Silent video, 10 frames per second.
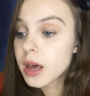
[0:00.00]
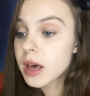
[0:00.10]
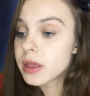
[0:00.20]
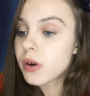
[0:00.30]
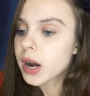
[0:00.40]

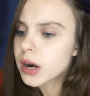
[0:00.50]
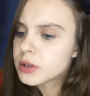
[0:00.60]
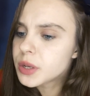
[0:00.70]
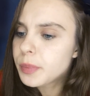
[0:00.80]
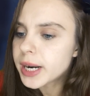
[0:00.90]
There are
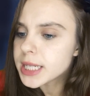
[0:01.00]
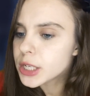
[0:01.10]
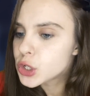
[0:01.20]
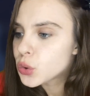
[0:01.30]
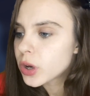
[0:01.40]
currency pairs
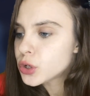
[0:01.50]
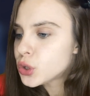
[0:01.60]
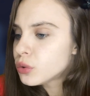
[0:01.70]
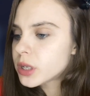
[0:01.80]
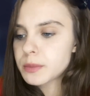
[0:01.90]
that you can choose,